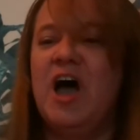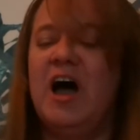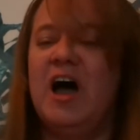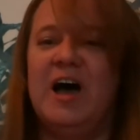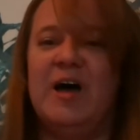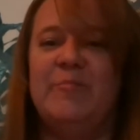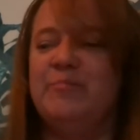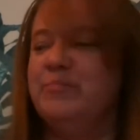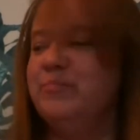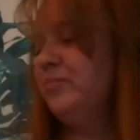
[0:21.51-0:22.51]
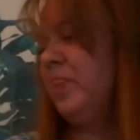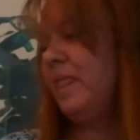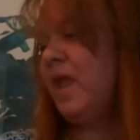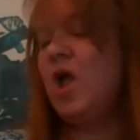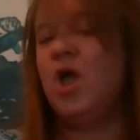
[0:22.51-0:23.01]
Um,
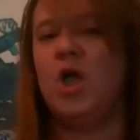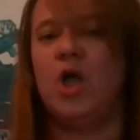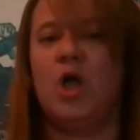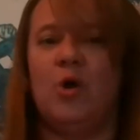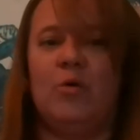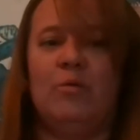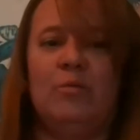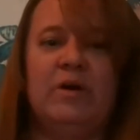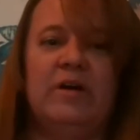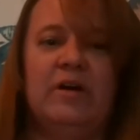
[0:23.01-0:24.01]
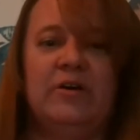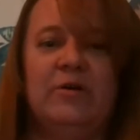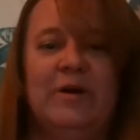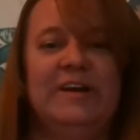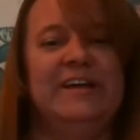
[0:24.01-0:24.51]
we're
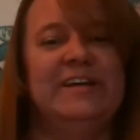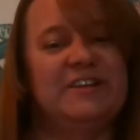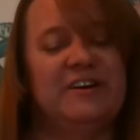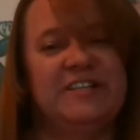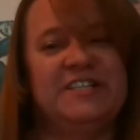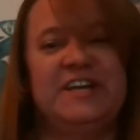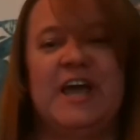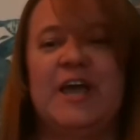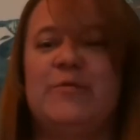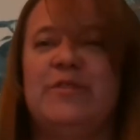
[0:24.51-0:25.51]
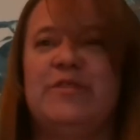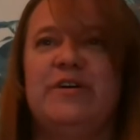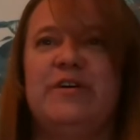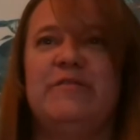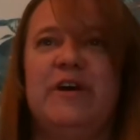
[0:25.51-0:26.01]
going to get started tonight with
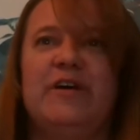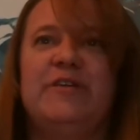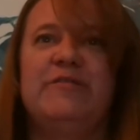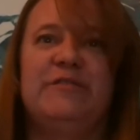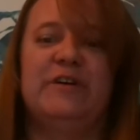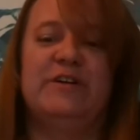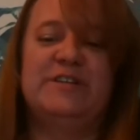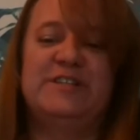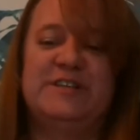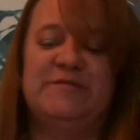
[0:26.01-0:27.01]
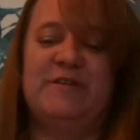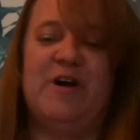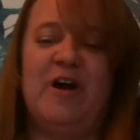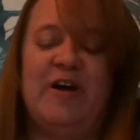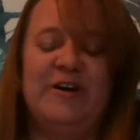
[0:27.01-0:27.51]
the very first of
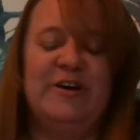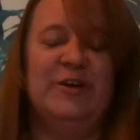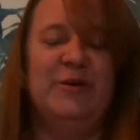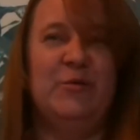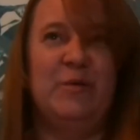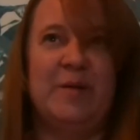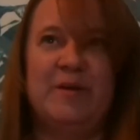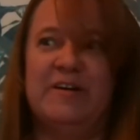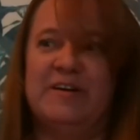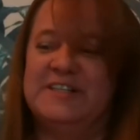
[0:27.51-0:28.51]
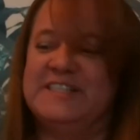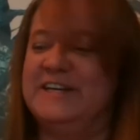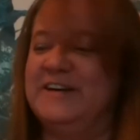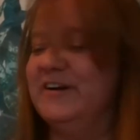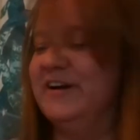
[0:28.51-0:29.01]
our new webinar
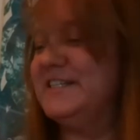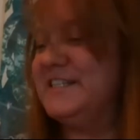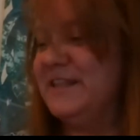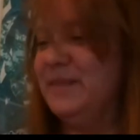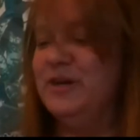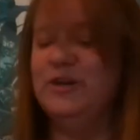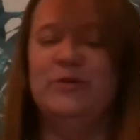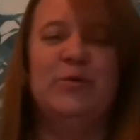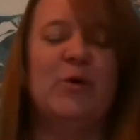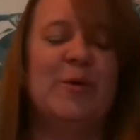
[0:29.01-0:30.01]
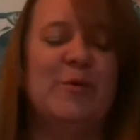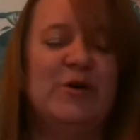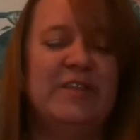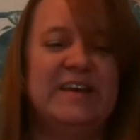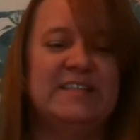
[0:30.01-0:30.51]
series in the new normal
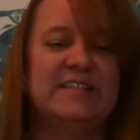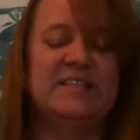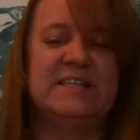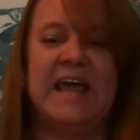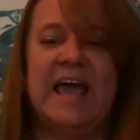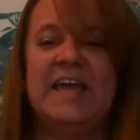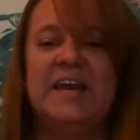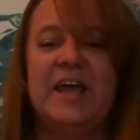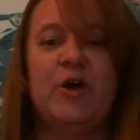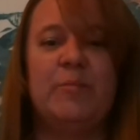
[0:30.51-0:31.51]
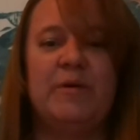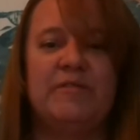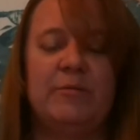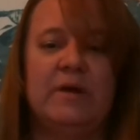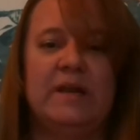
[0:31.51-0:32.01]
that is today, and I hope
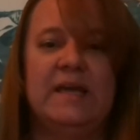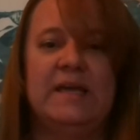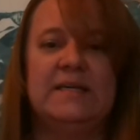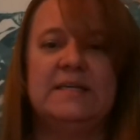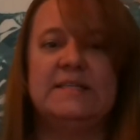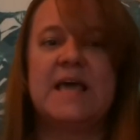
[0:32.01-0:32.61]
everybody is